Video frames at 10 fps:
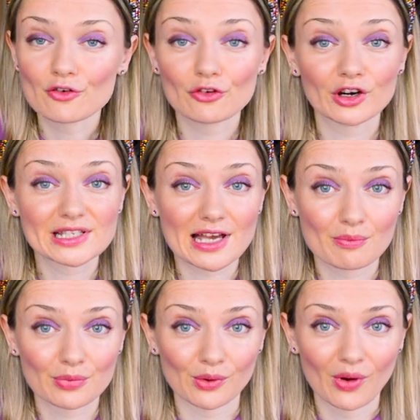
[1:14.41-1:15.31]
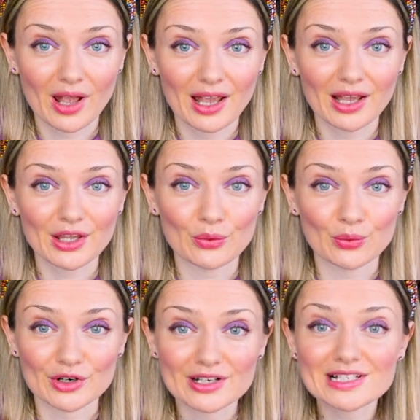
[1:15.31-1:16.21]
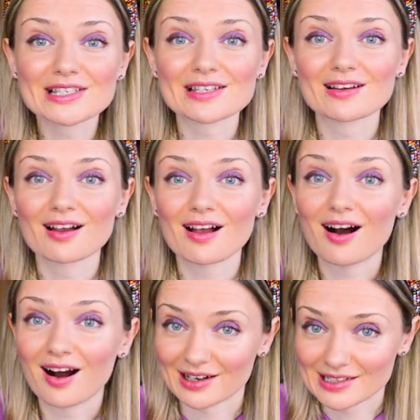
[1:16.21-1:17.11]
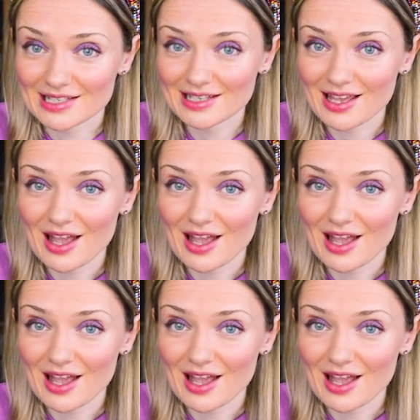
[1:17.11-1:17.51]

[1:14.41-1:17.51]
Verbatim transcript: For example, he works hard,